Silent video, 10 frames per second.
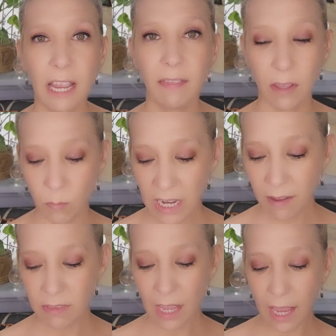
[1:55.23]
And then we
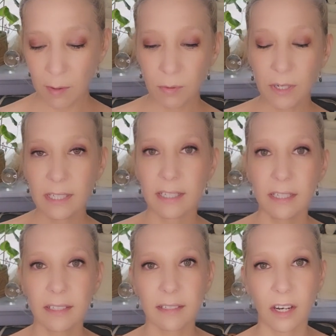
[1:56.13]
have the High
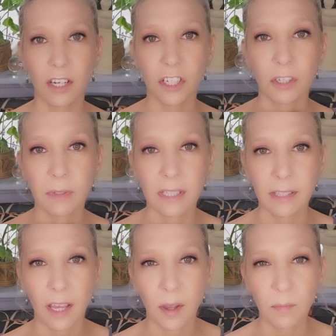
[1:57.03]
Priestess. Sorry, she was
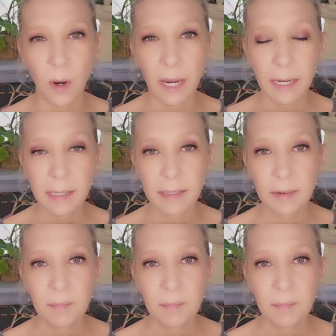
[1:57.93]
in the upright.